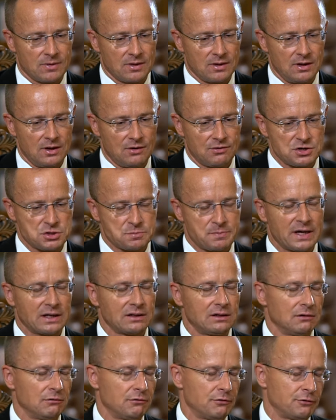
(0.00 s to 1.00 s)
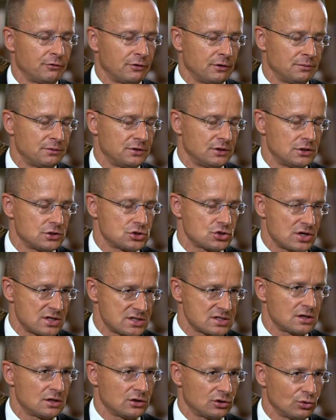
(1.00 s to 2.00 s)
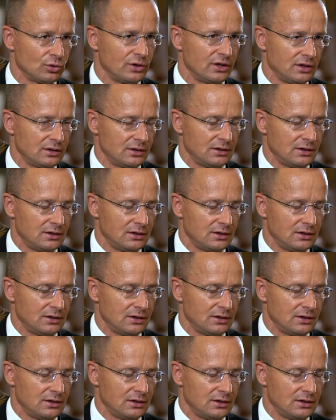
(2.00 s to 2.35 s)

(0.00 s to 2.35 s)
Irrespective from the Trans Anatolian